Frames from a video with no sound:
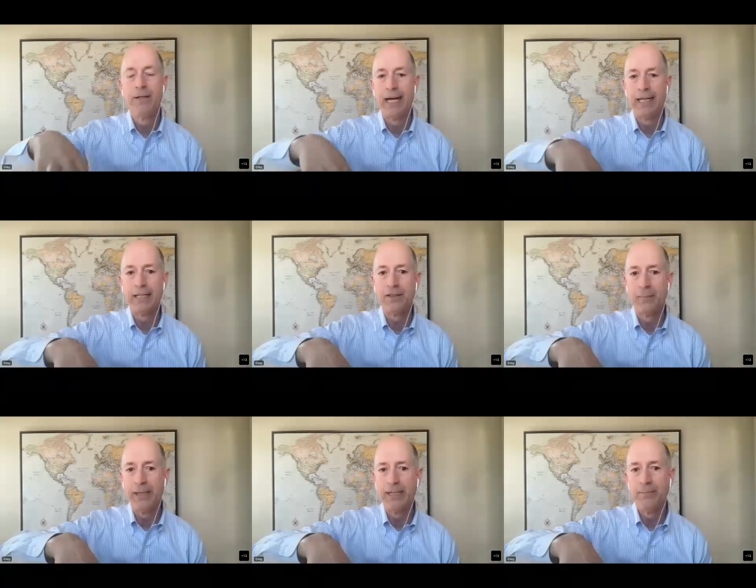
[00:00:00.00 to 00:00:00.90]
That leaves
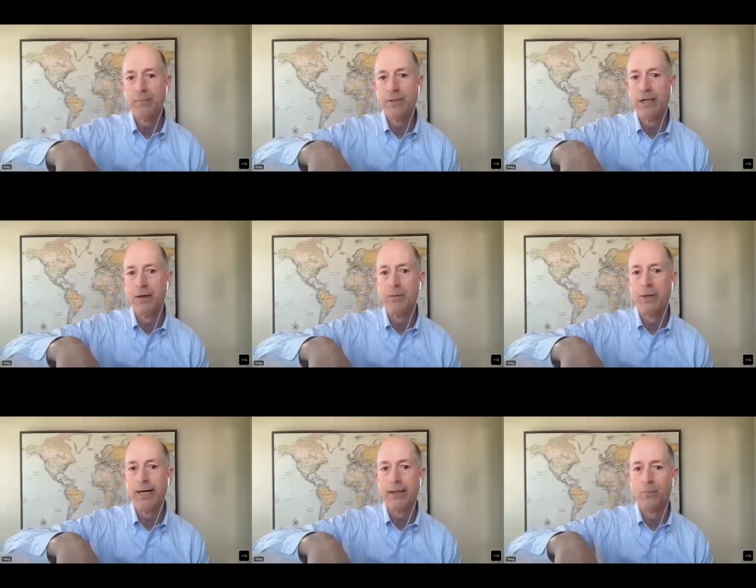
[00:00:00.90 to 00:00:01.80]
me, you know,
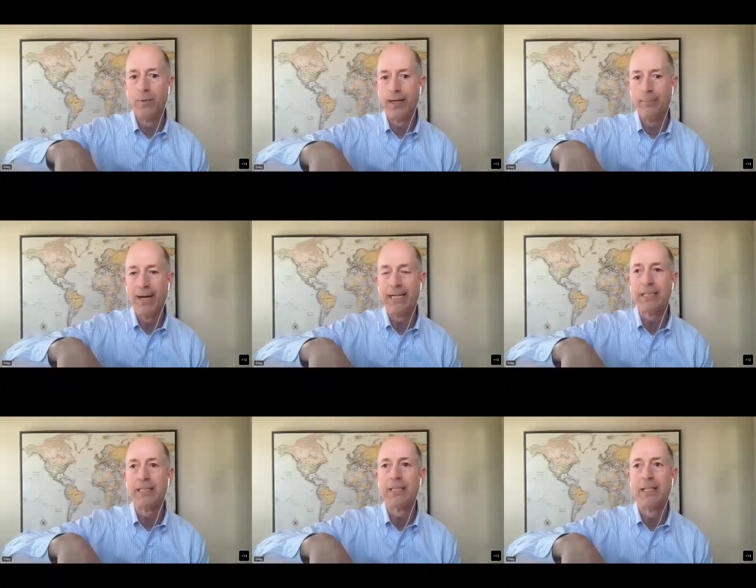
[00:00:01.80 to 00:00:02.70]
a, a basis in the